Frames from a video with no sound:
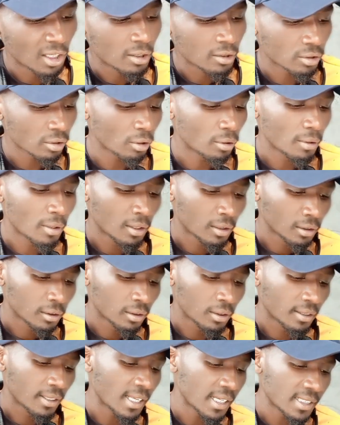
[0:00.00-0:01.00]
so
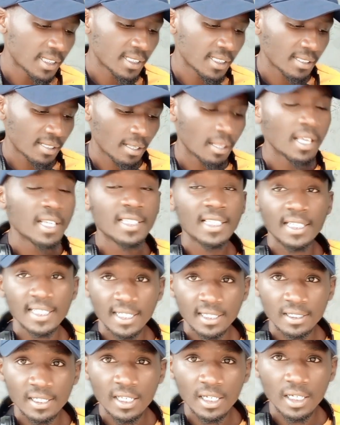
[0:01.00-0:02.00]
that's a
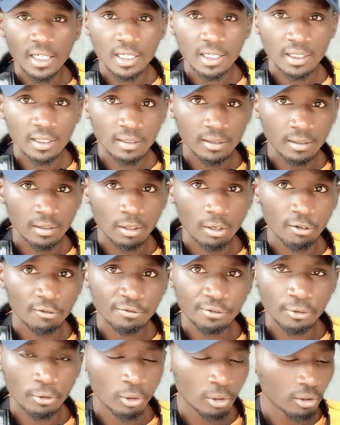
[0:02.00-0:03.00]
technique of
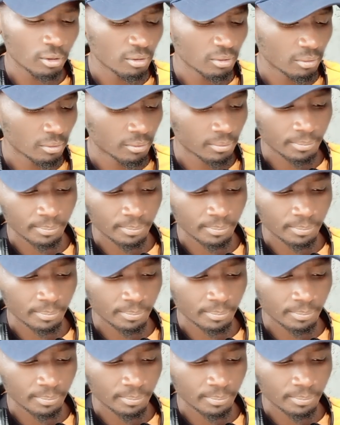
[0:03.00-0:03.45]
solo.